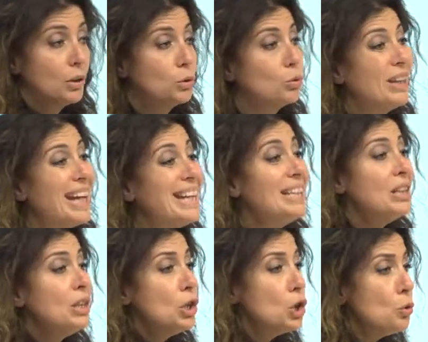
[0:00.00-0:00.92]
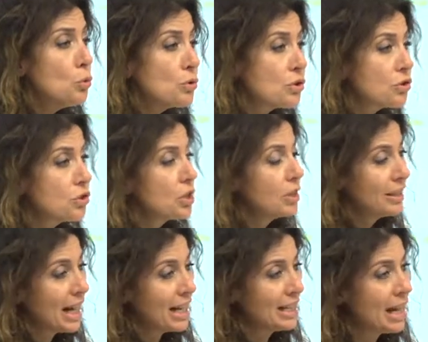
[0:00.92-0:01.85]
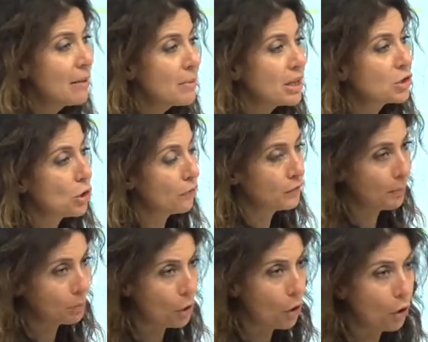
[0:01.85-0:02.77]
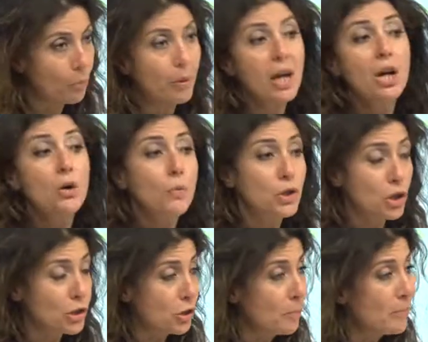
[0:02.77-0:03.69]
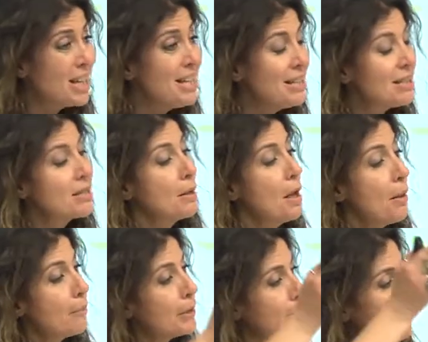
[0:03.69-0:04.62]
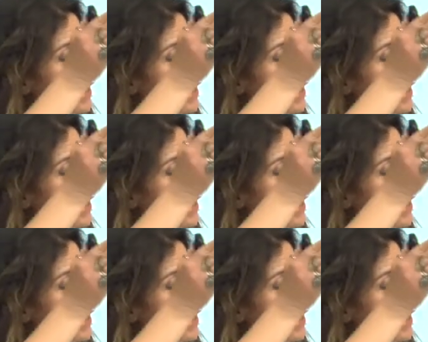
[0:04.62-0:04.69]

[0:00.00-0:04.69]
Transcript: to the induced dynamics of the probe, which also means but